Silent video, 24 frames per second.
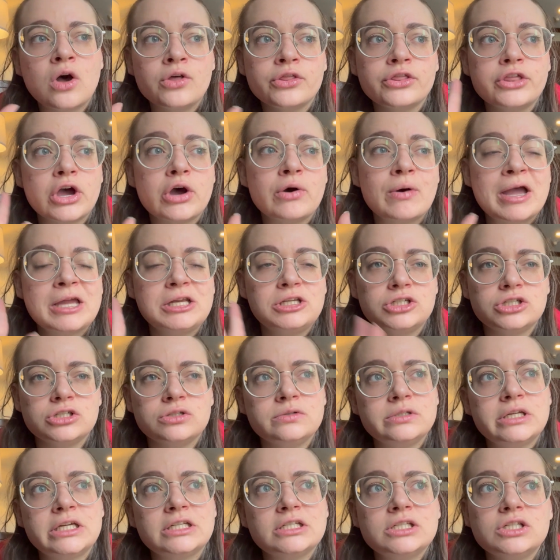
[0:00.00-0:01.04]
although I
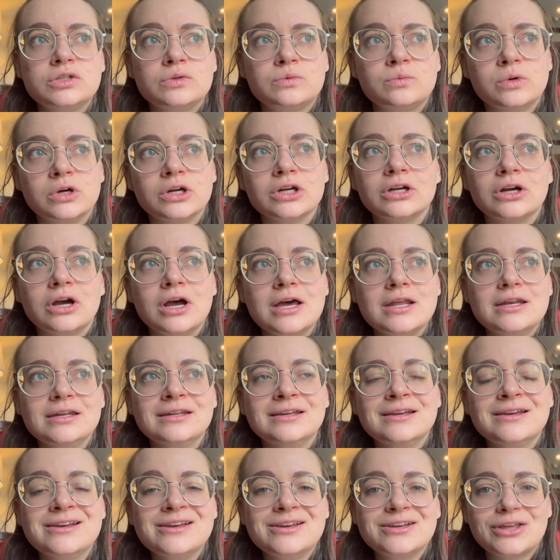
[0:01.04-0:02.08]
do need to work
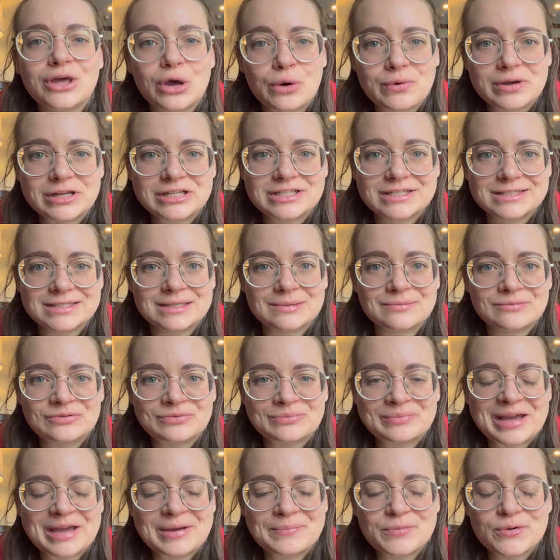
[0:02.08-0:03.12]
on going to some
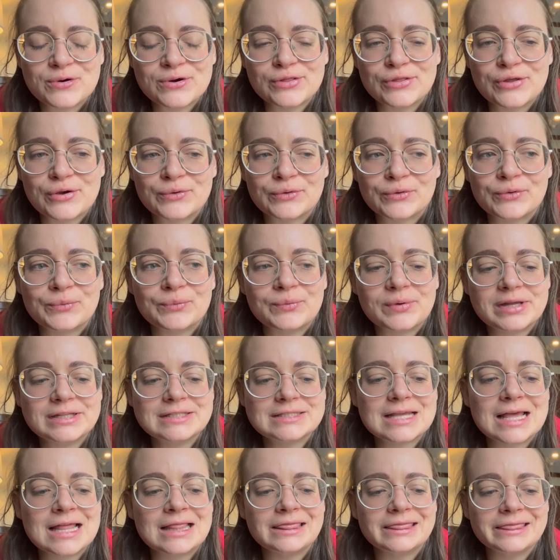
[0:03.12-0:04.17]
of my more local
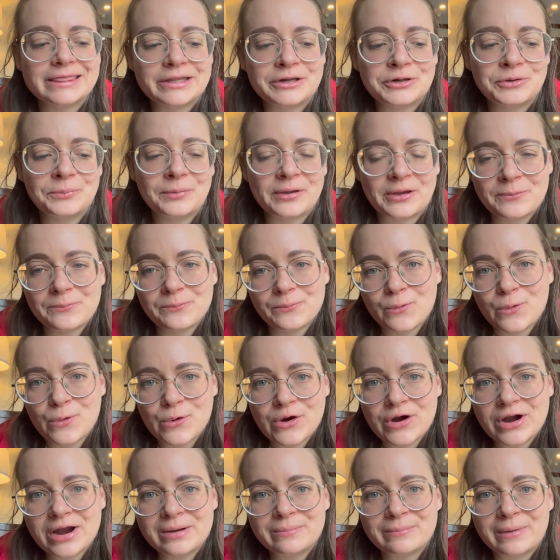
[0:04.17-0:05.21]
ones a little bit
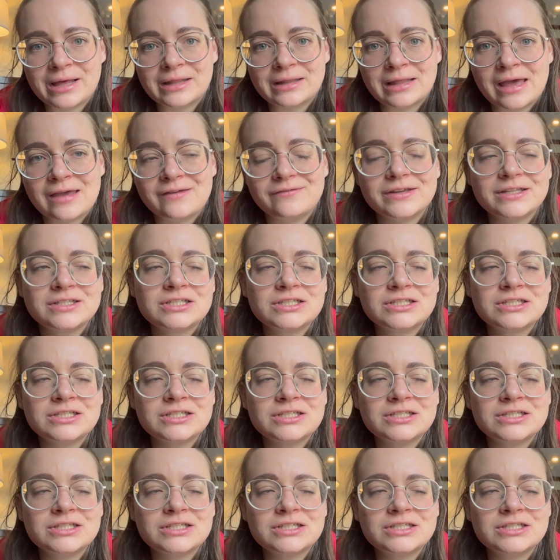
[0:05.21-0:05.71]
more in my life.